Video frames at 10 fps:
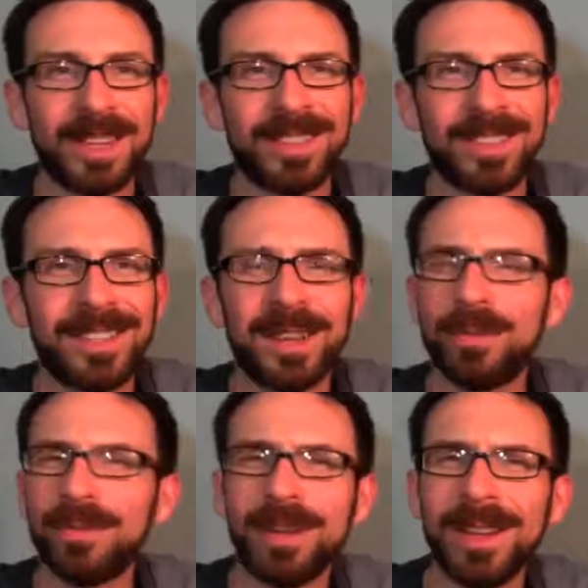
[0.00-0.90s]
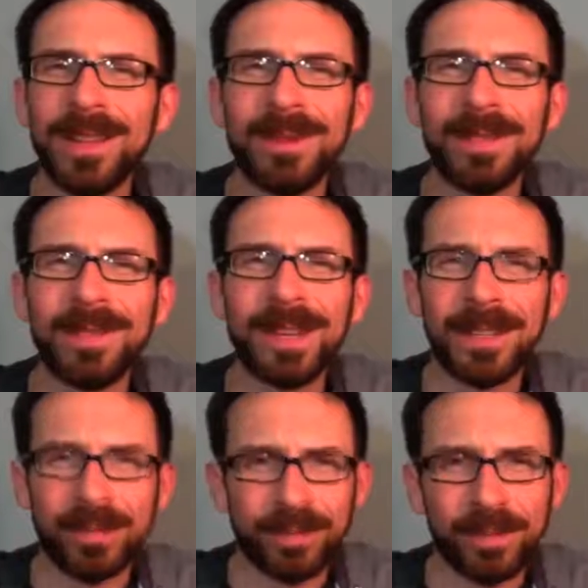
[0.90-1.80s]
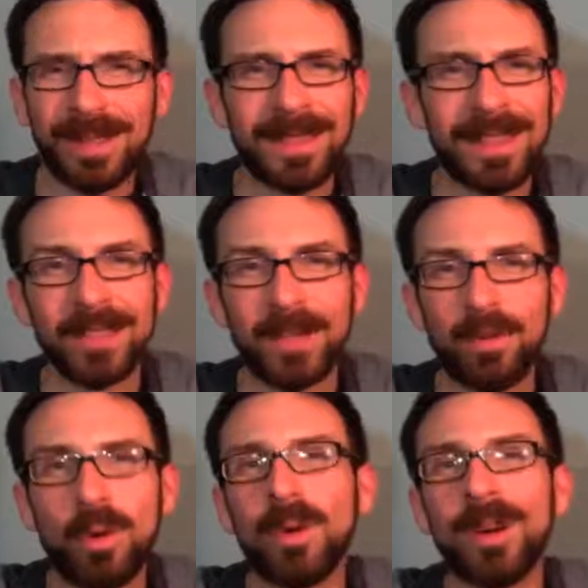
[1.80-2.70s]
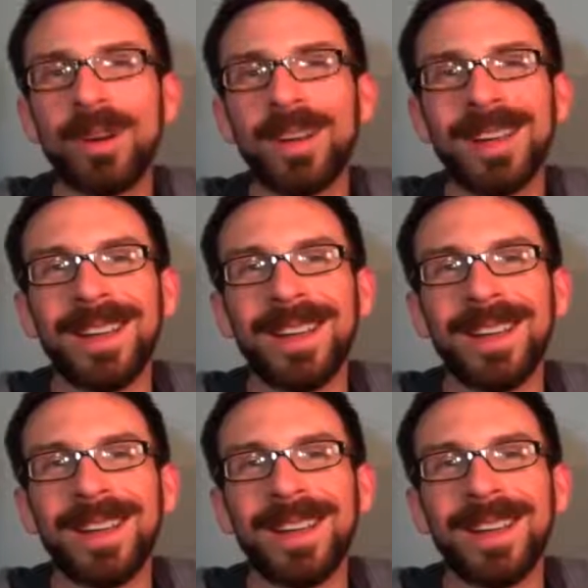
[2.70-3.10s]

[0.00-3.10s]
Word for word: sitting up straight in the middle of the night and screaming things like war